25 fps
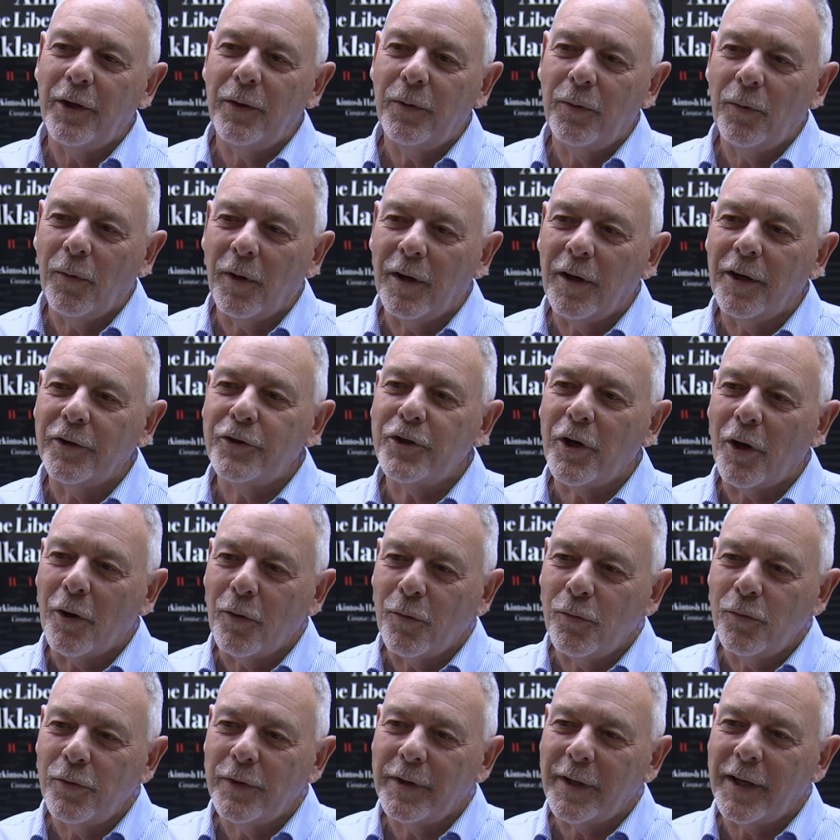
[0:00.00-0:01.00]
you are
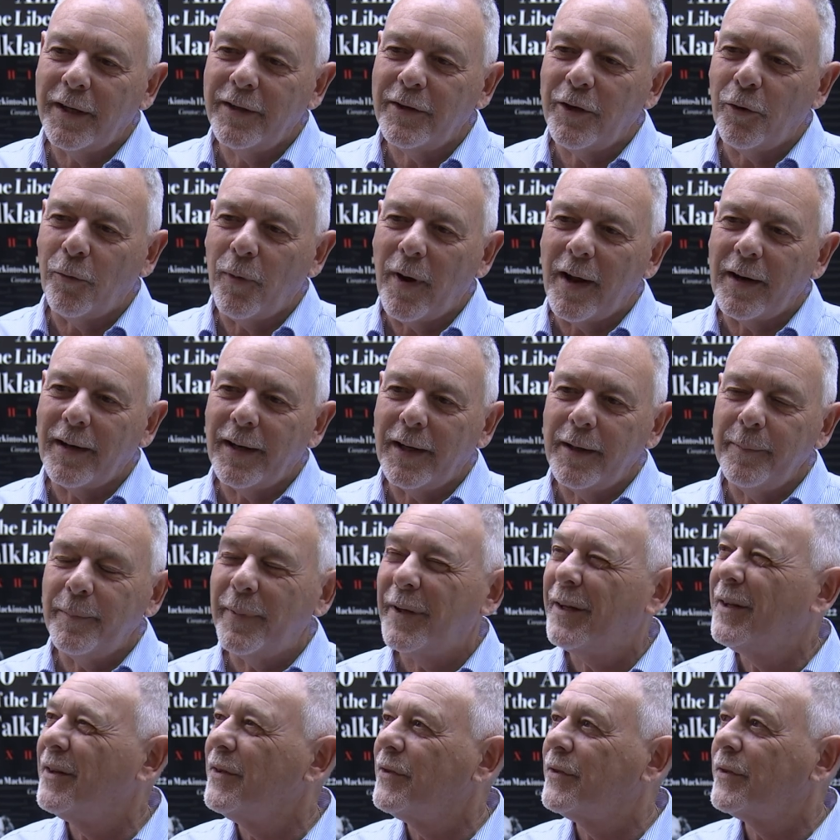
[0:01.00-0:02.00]
told indirectly
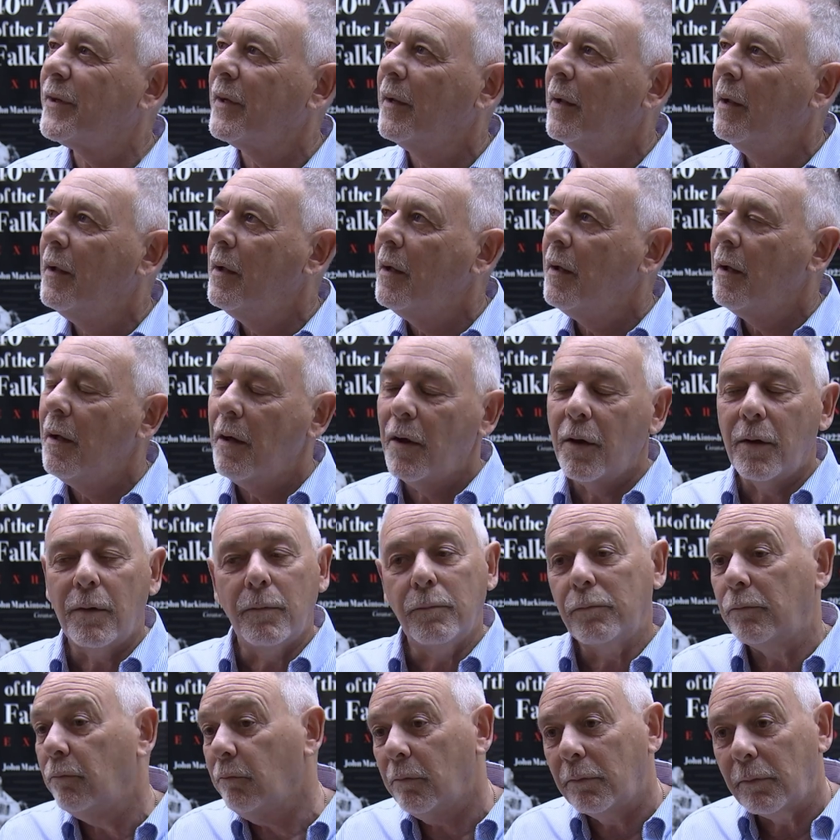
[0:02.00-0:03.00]
because
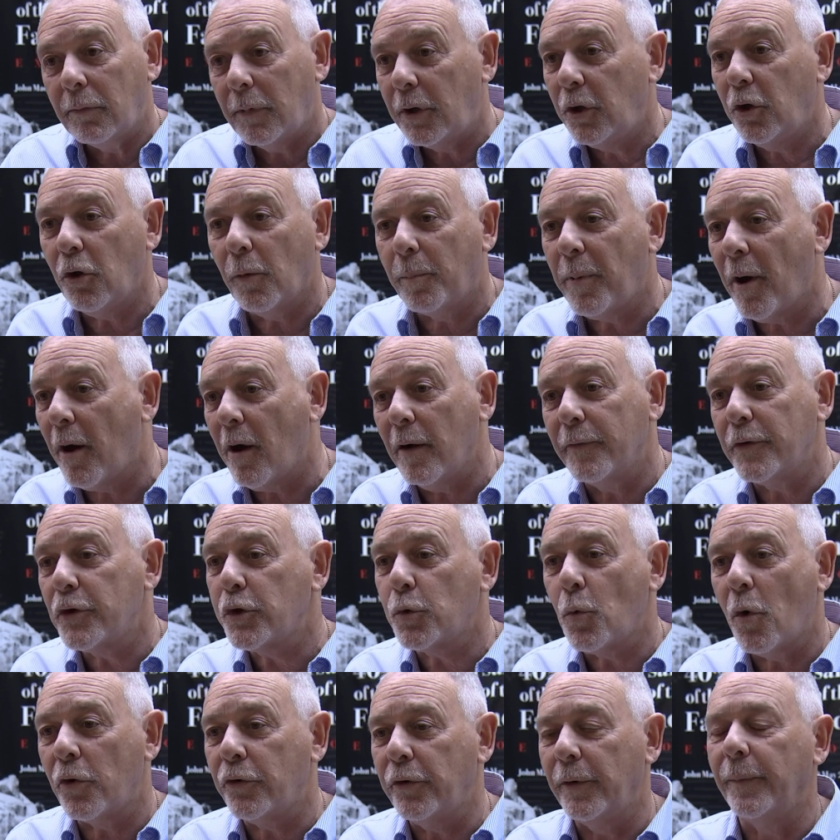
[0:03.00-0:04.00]
you're part of a
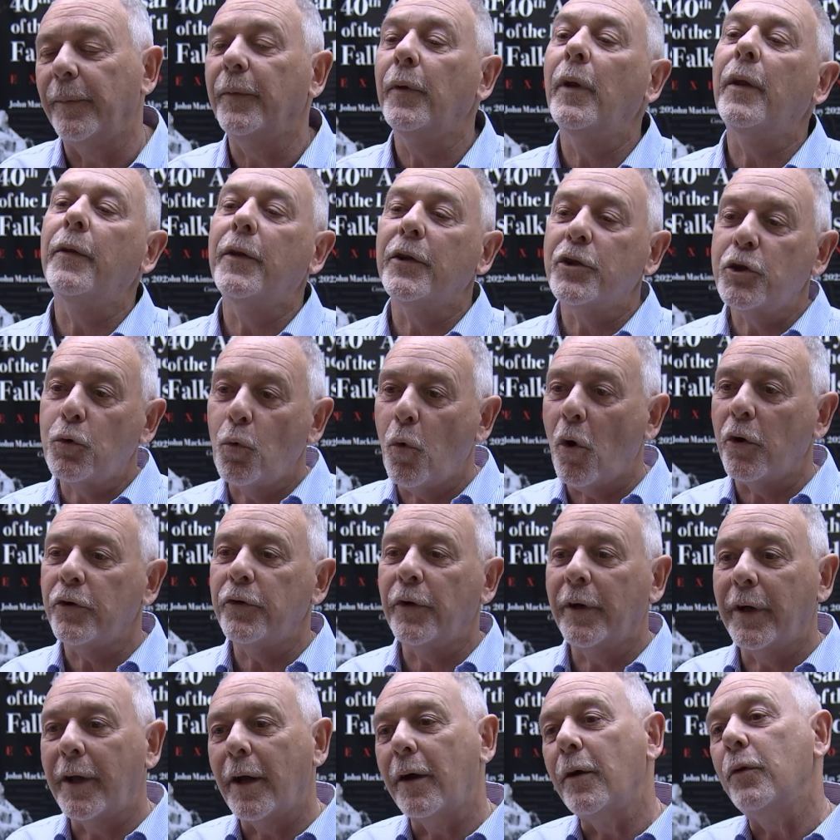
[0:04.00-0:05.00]
squadron. The
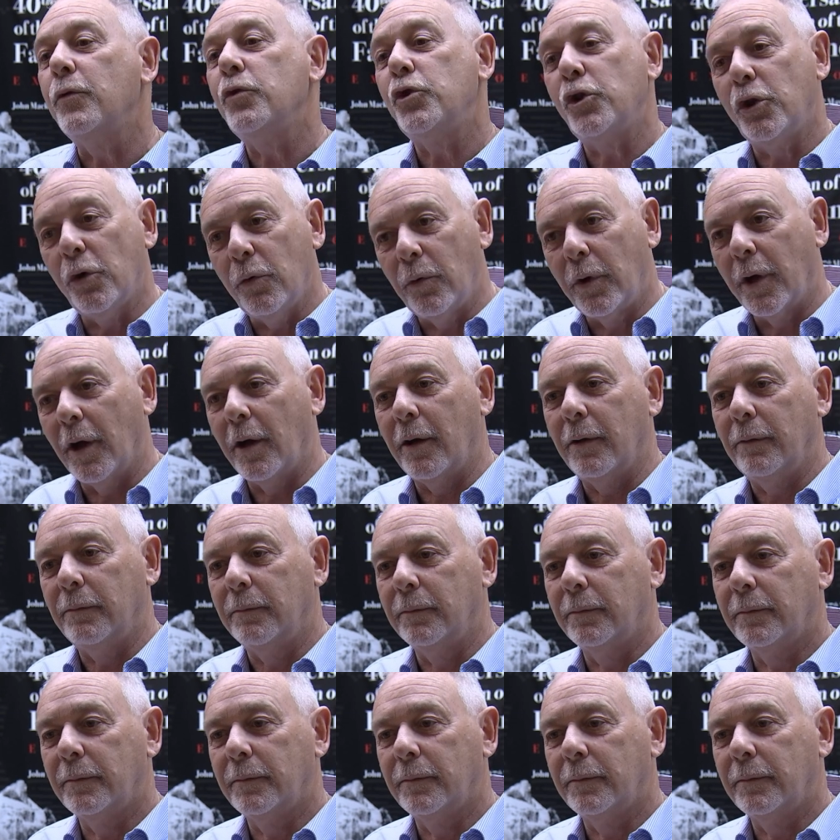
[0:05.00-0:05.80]
squadron goes, you go.